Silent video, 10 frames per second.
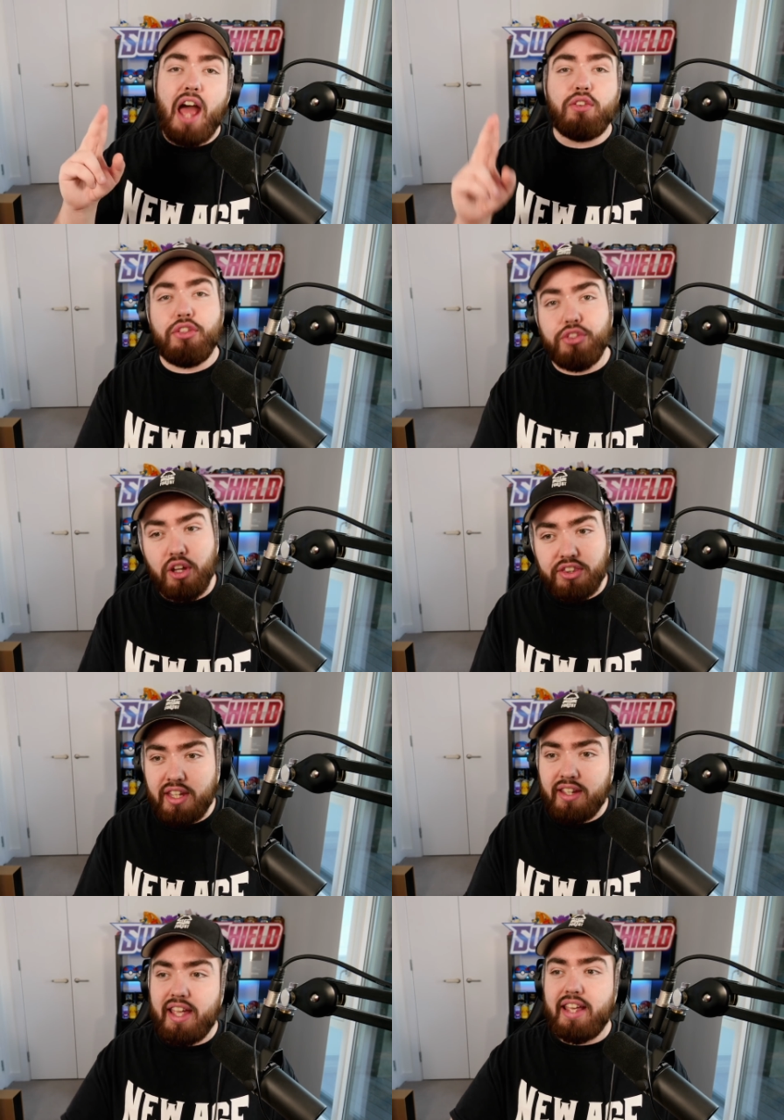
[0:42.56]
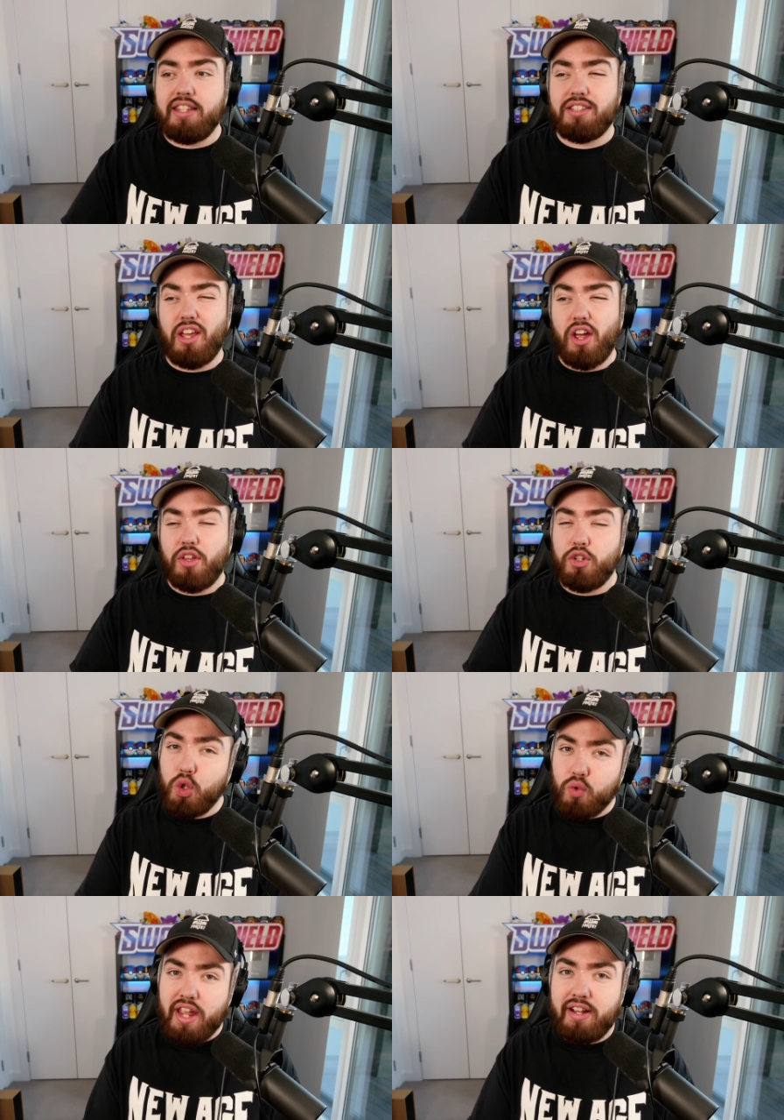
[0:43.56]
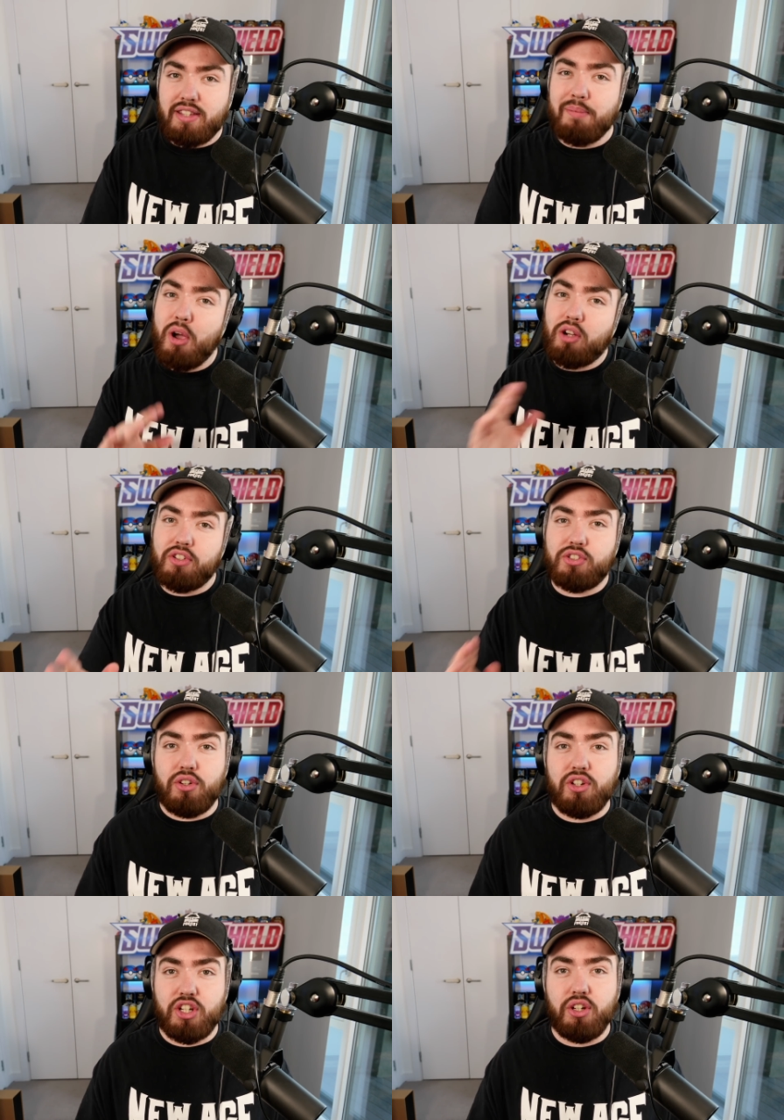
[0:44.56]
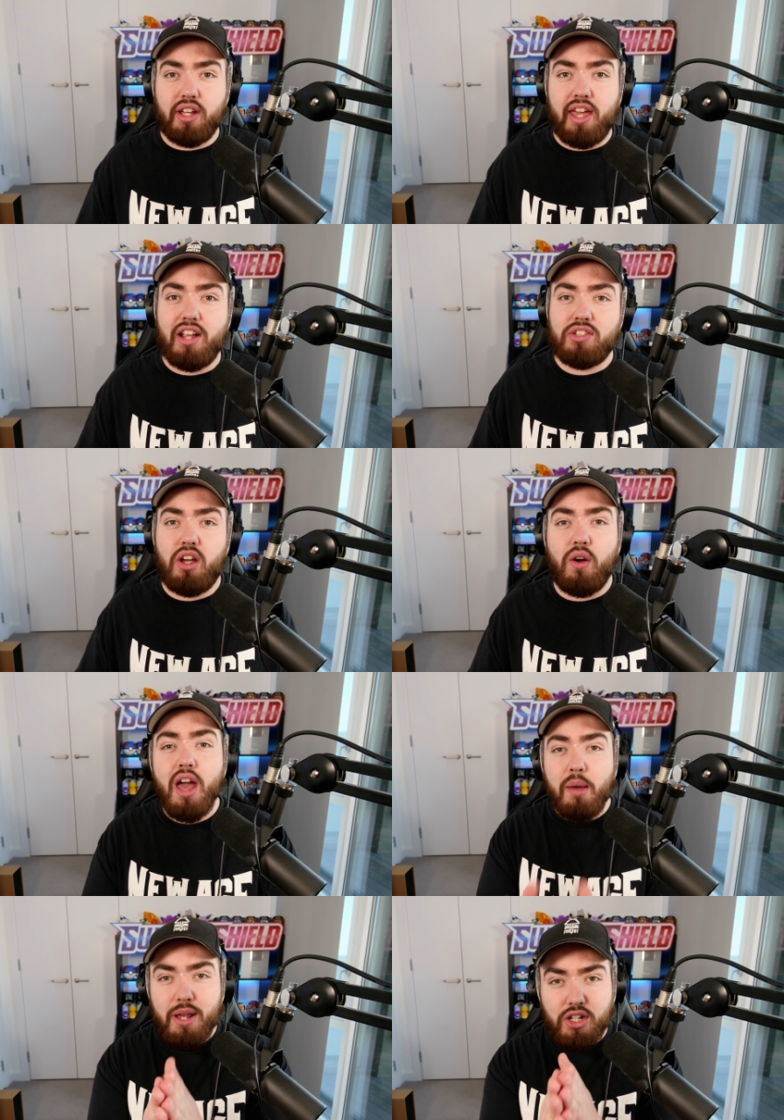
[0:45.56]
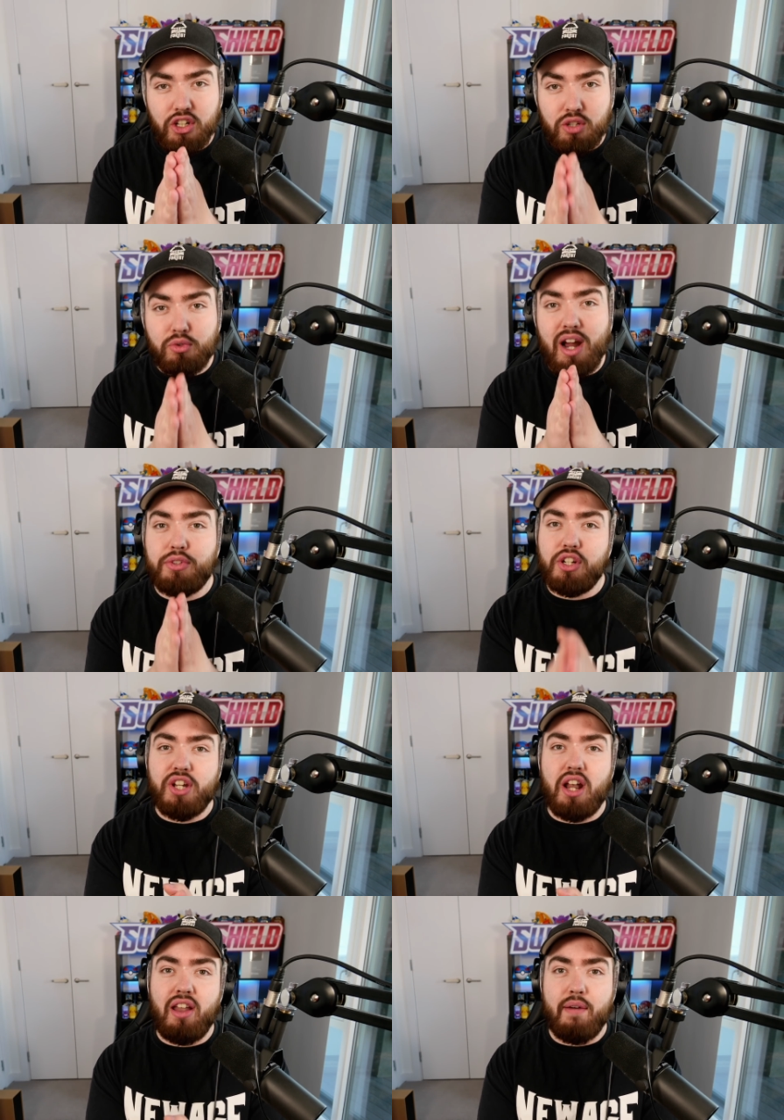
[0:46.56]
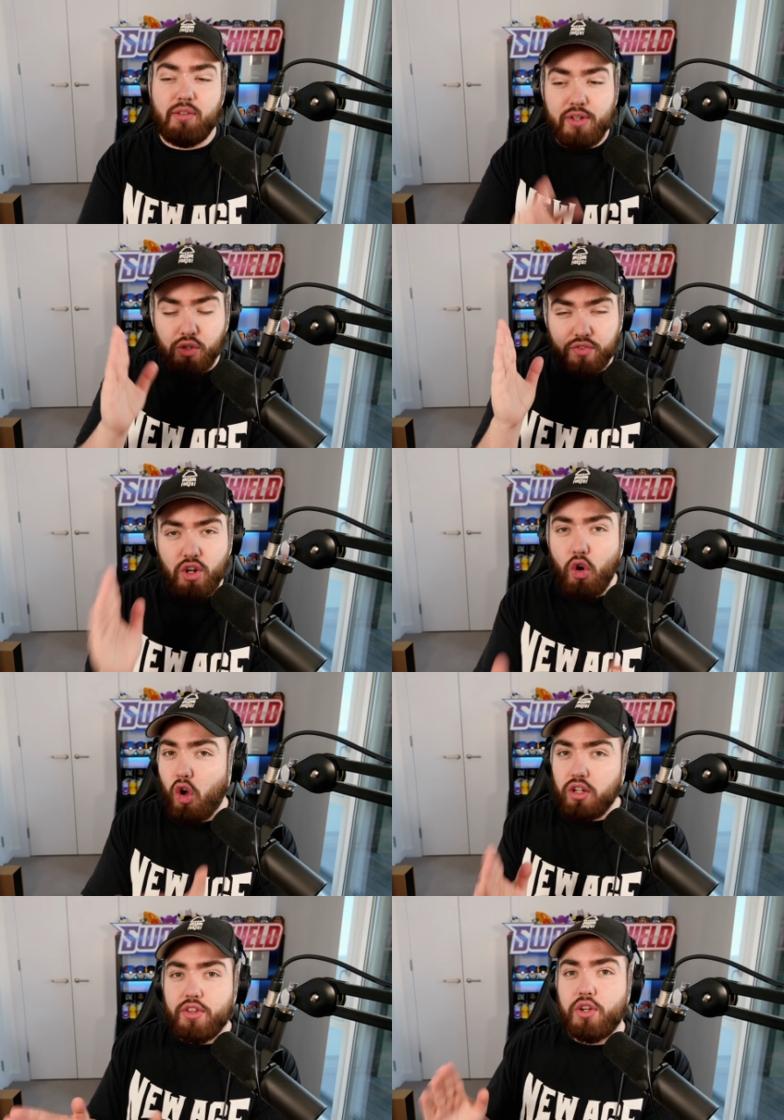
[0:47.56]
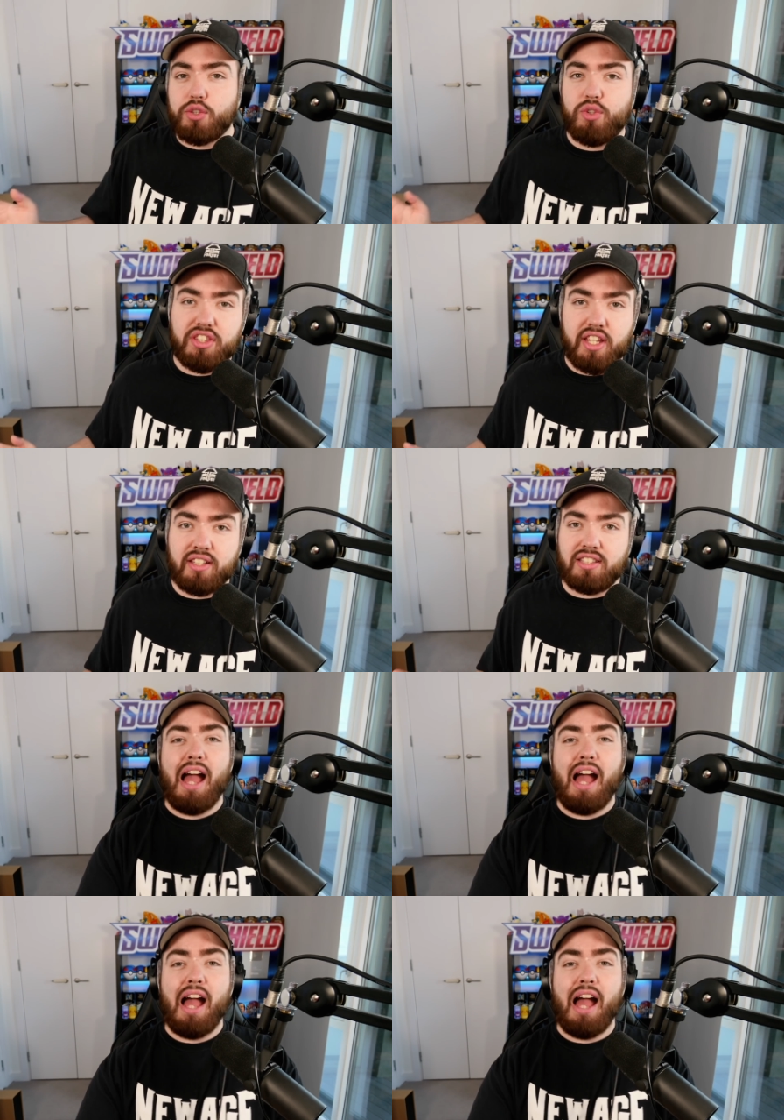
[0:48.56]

And the third thing is uh, new raids in Pokemon Sword and Shield, okay? So make sure you subscribe to the channel. I'm gonna be covering all of those three things.